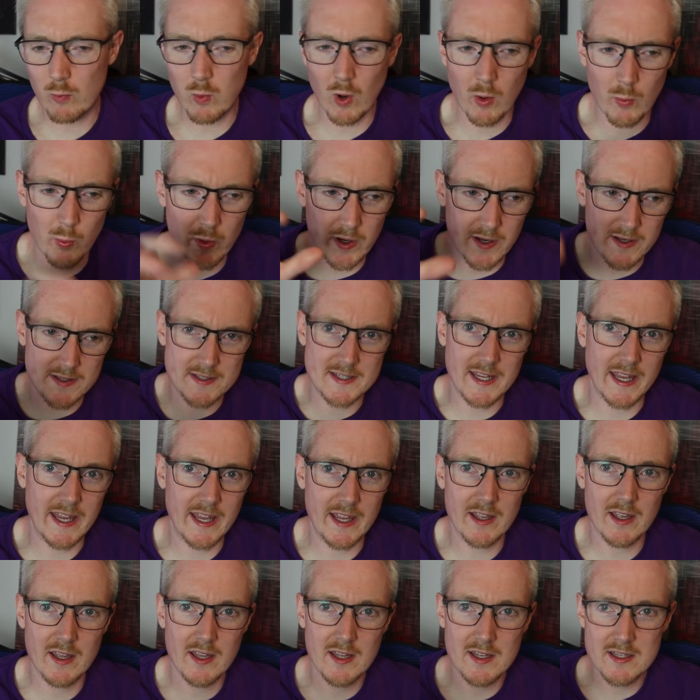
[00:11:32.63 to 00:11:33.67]
what would it
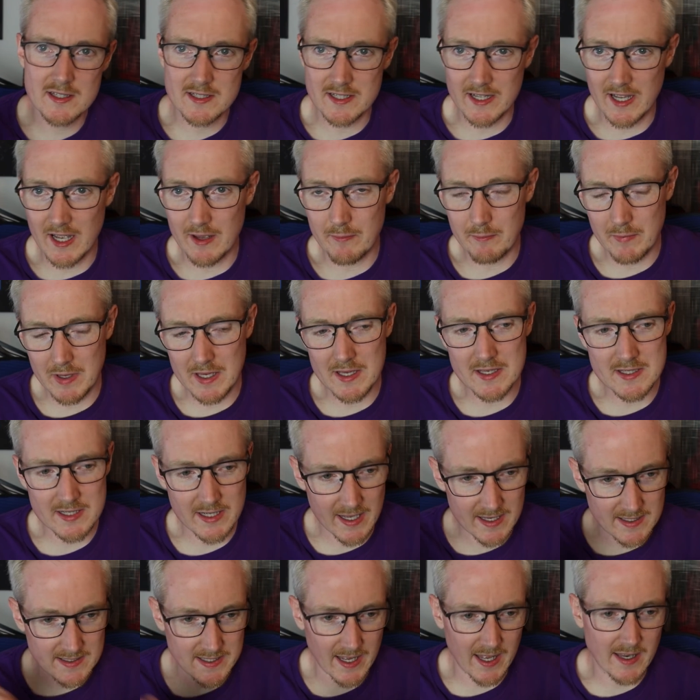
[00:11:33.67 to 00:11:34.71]
take to
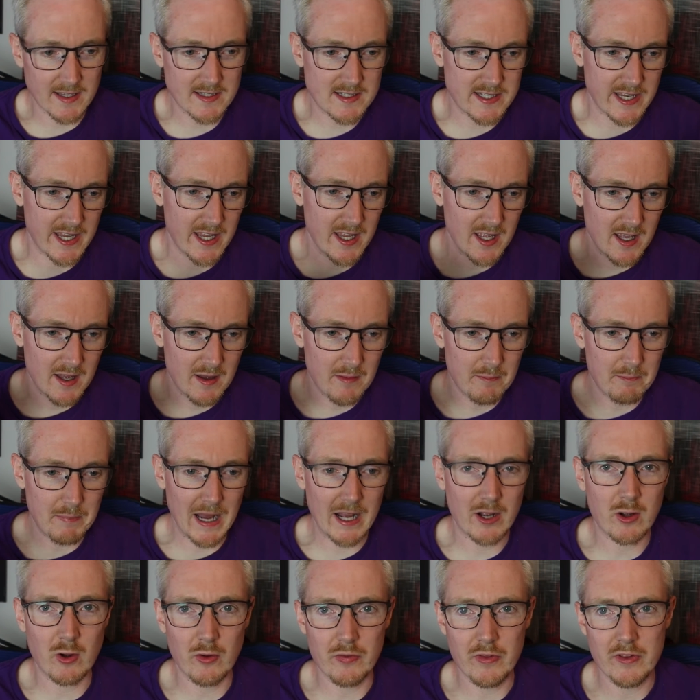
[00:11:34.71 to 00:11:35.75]
get Dante
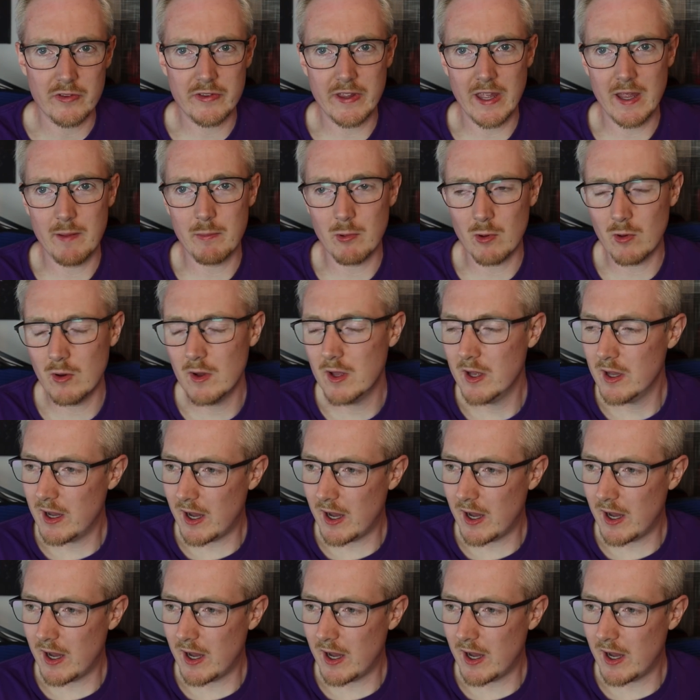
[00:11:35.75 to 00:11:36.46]
back on the table?